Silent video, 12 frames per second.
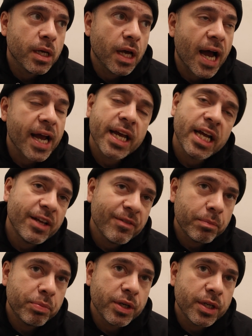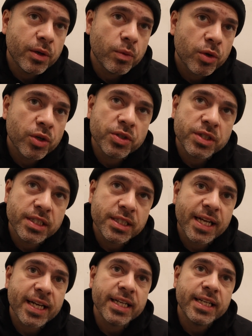I can't even put it in words. It's
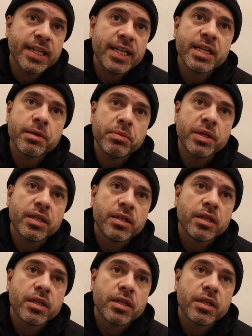like an enigma.